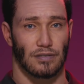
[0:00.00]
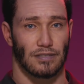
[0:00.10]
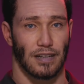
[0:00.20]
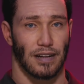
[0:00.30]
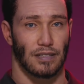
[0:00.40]

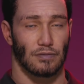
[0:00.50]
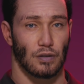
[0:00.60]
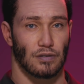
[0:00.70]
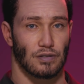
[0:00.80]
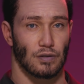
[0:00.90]
tiny
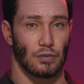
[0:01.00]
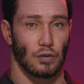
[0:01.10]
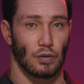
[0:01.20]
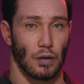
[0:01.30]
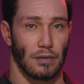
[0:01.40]
burst of
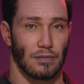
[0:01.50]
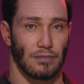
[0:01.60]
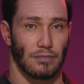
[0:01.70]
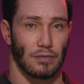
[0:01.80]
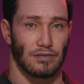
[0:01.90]
approval,
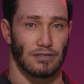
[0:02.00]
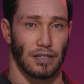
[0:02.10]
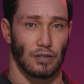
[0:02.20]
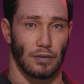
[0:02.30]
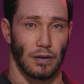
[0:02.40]
a
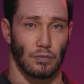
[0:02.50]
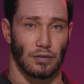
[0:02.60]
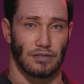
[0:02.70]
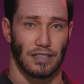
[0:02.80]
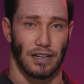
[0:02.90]
signal that we're
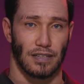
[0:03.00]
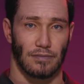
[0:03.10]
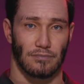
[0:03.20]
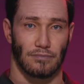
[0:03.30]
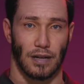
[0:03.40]
seen,
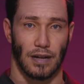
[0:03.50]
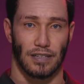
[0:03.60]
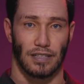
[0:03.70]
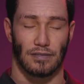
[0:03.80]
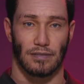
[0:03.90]

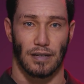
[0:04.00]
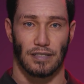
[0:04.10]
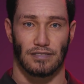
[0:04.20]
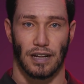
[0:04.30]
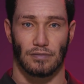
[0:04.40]
valued, and
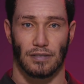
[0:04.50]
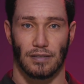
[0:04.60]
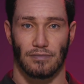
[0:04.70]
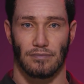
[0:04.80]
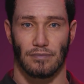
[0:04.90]
accepted.
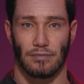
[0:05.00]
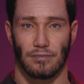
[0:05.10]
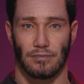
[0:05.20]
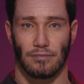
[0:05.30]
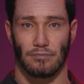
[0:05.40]

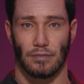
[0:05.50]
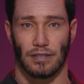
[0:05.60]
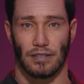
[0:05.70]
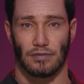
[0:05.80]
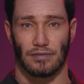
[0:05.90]
But
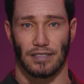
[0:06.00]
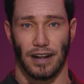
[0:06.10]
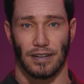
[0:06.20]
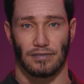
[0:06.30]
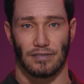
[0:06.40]
here's the
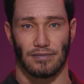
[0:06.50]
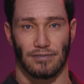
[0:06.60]
catch.